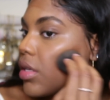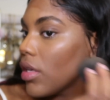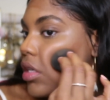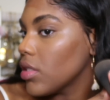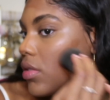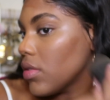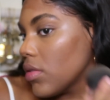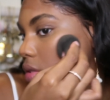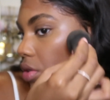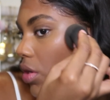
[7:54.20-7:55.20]
because,
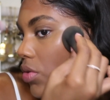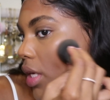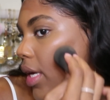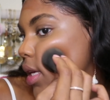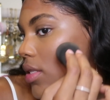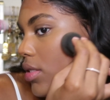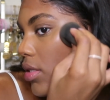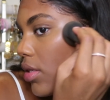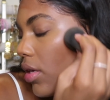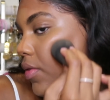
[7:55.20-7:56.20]
you know, tans and
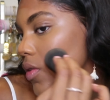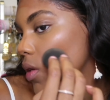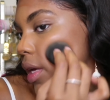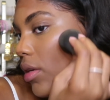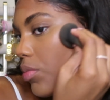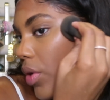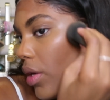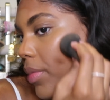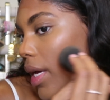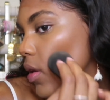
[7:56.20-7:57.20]
stuff, this can kind of
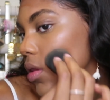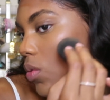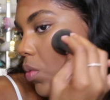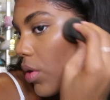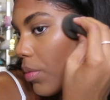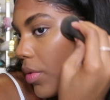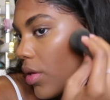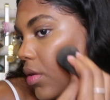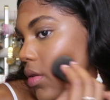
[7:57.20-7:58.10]
bring back in the warmth.